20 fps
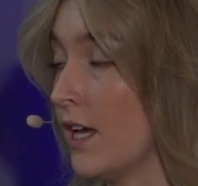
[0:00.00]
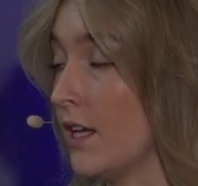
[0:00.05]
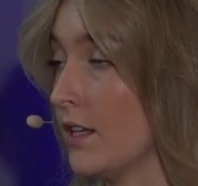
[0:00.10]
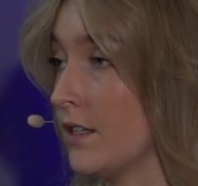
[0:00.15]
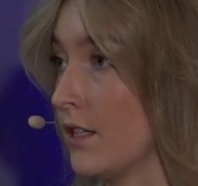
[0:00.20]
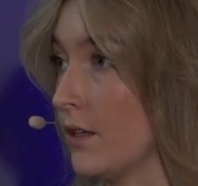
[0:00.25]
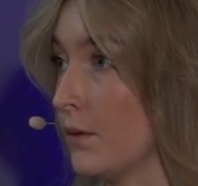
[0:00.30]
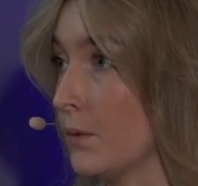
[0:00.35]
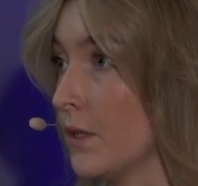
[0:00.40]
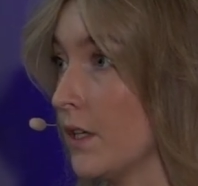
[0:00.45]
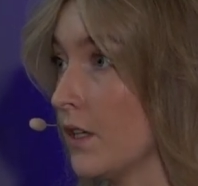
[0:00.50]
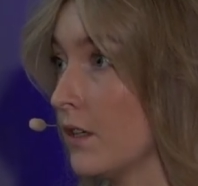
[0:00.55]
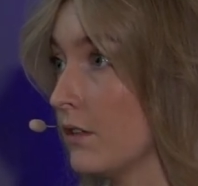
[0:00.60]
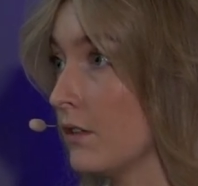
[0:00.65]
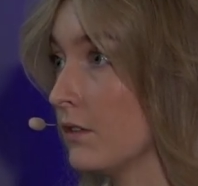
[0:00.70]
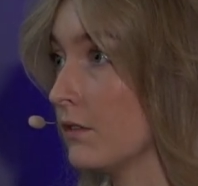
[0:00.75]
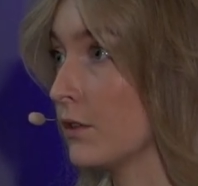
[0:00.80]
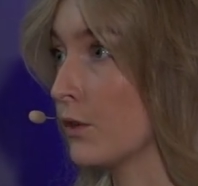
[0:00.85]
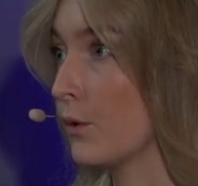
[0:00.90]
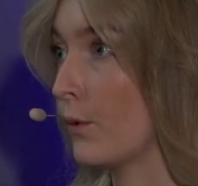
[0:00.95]
so
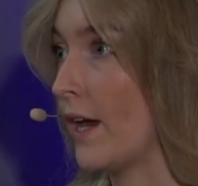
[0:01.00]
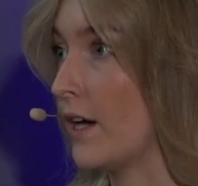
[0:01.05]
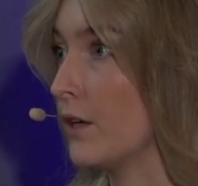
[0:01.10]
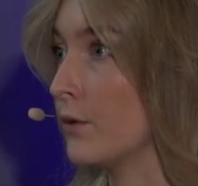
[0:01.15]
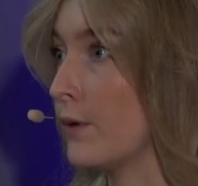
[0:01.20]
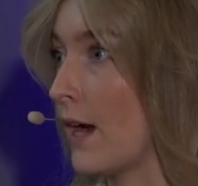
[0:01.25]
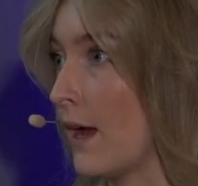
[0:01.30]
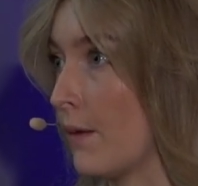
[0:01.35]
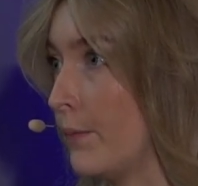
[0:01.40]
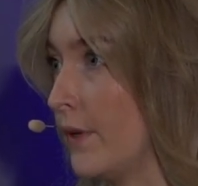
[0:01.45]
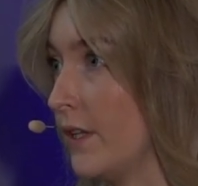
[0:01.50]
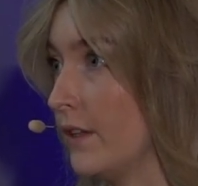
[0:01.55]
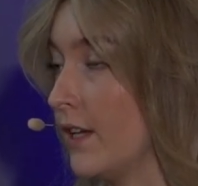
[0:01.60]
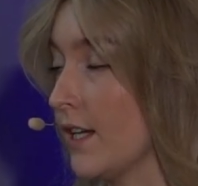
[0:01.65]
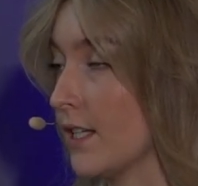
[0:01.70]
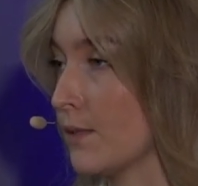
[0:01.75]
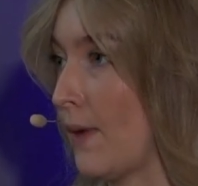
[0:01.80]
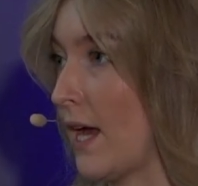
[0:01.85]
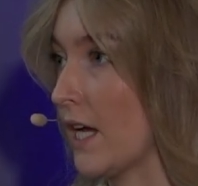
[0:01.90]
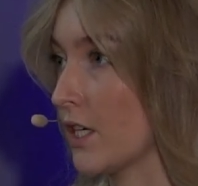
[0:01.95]
quite a rapid
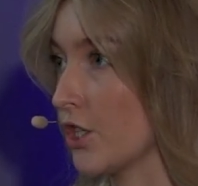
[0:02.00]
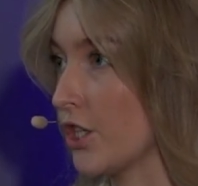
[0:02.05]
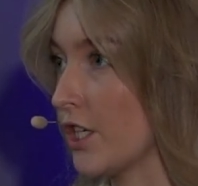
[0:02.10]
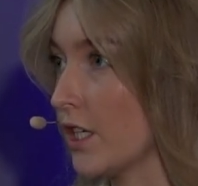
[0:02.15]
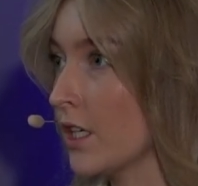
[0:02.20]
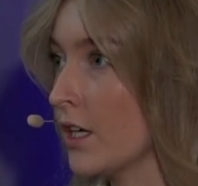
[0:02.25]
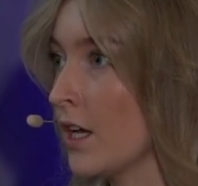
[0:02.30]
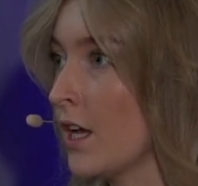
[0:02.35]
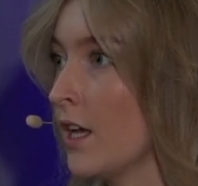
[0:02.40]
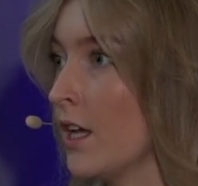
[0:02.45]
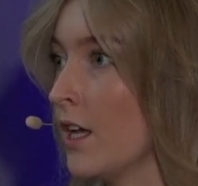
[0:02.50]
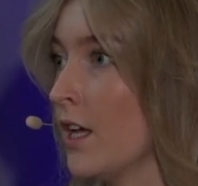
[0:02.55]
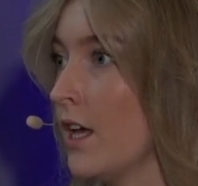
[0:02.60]
expansion.